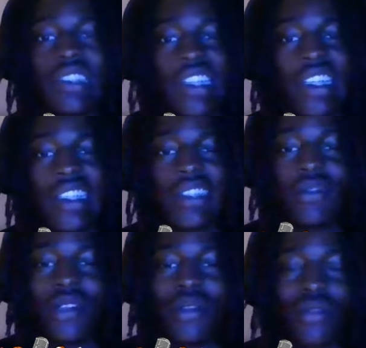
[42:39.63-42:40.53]
like
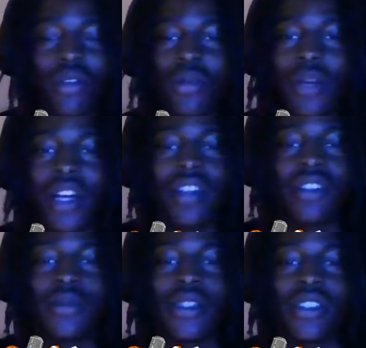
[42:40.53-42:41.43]
we don't throw the ball
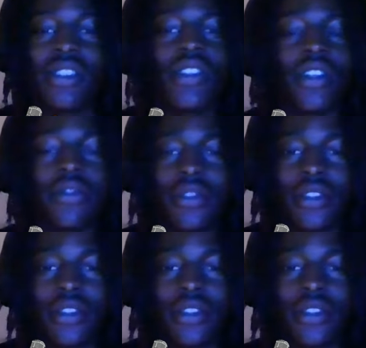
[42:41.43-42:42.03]
as much in Denver.